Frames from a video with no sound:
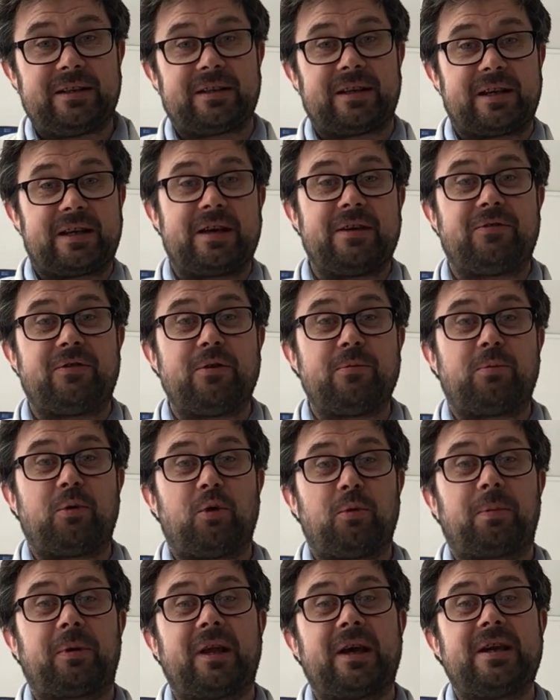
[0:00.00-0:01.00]
like if you
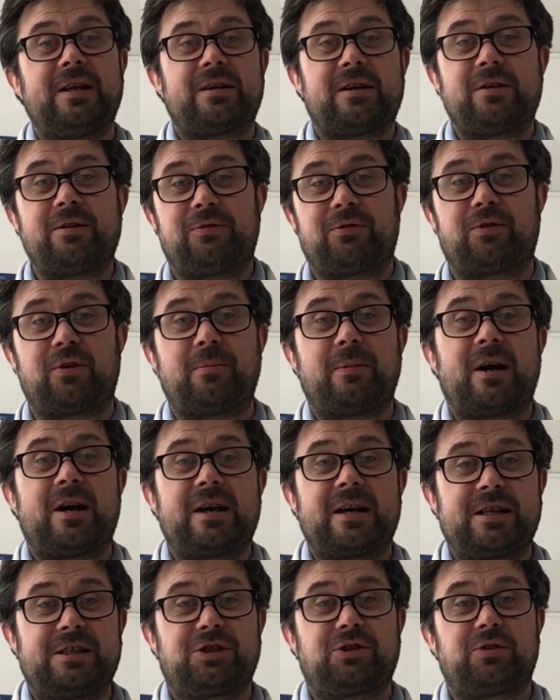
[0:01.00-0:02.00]
bought Play-Doh from a
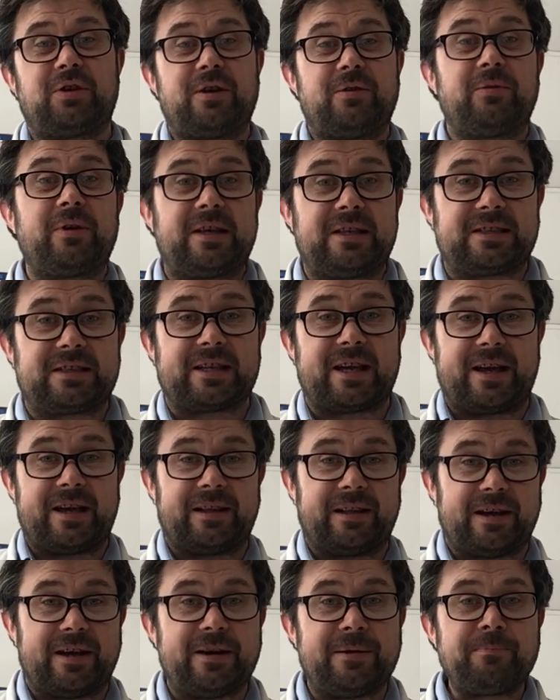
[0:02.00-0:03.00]
high street
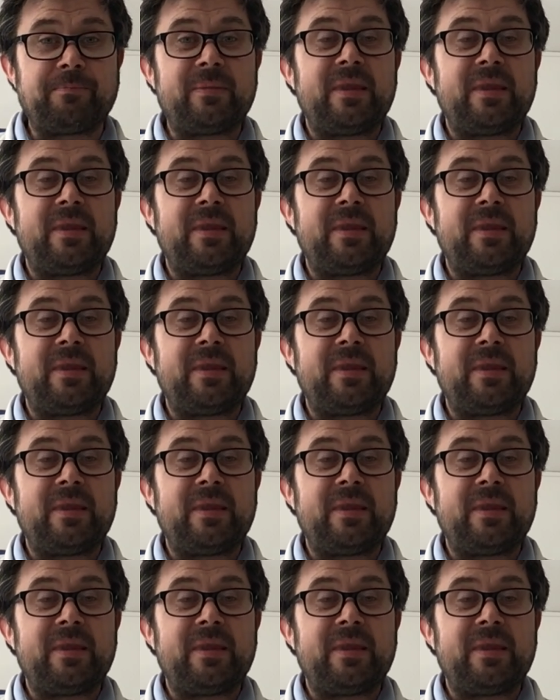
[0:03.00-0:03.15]
retailer,